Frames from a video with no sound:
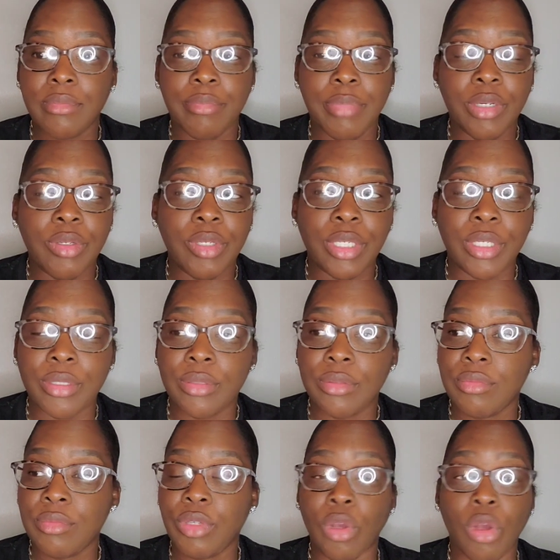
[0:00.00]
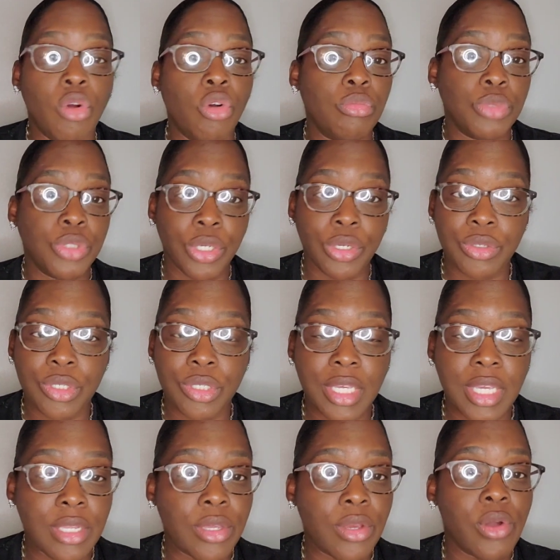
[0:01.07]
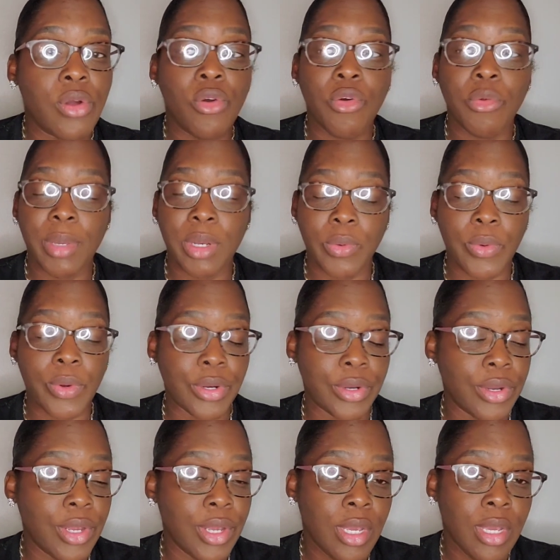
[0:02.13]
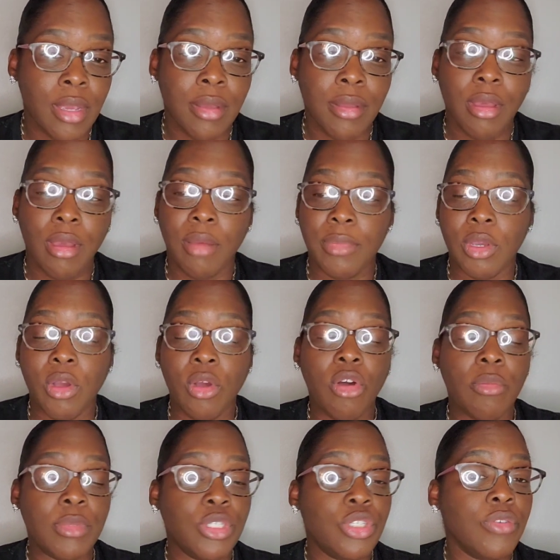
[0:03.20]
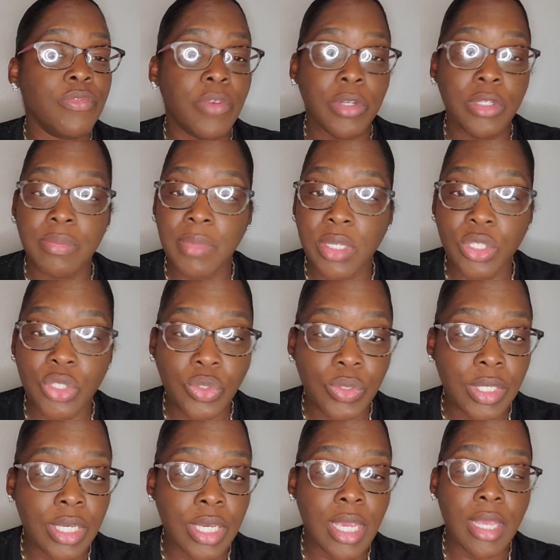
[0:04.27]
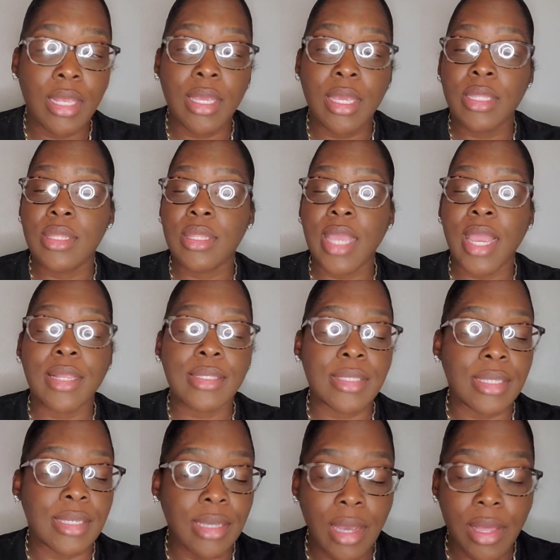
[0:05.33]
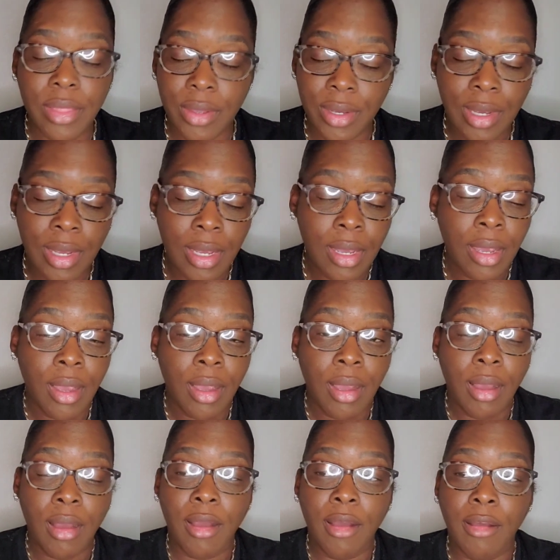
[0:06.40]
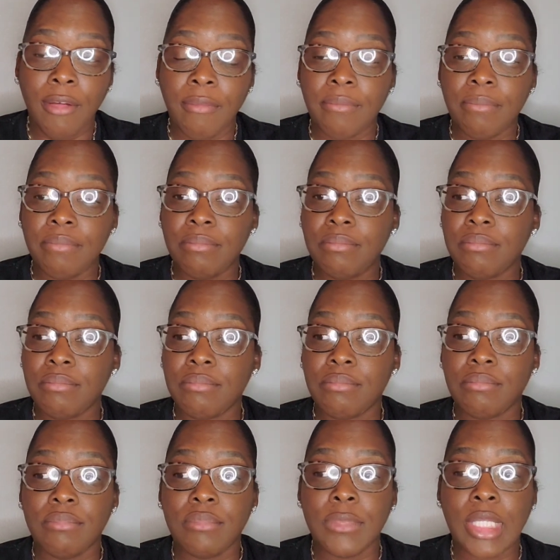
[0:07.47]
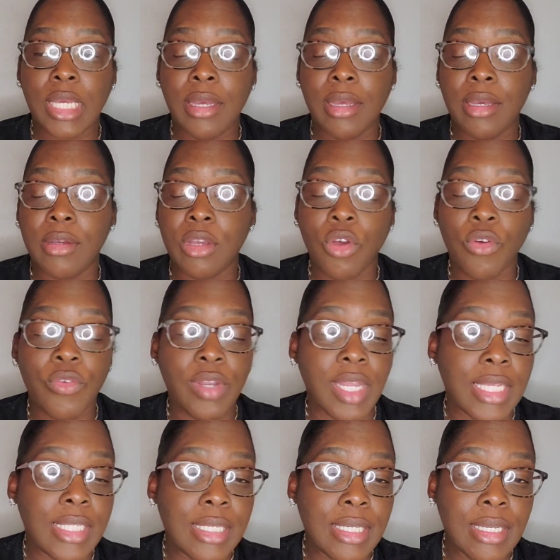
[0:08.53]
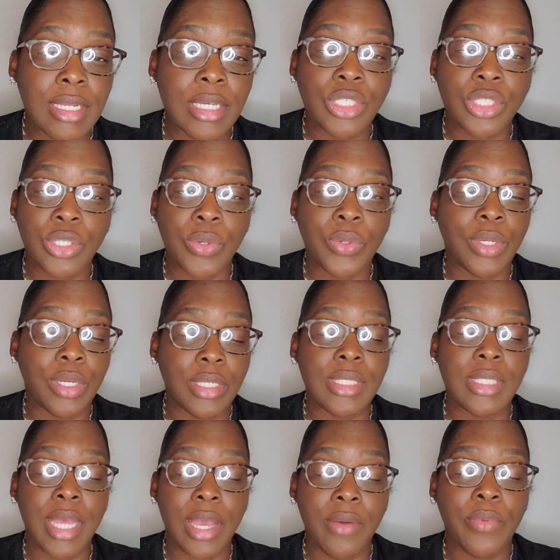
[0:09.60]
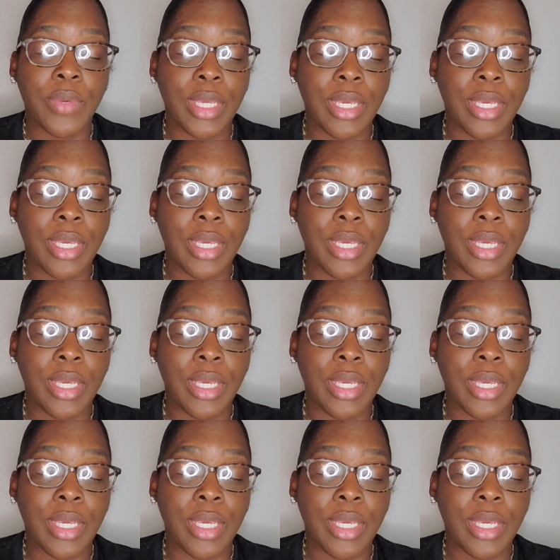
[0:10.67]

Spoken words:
building your home church, getting your home in order. Your home is your first ministry. Get that together. The COVID-19 has shown us that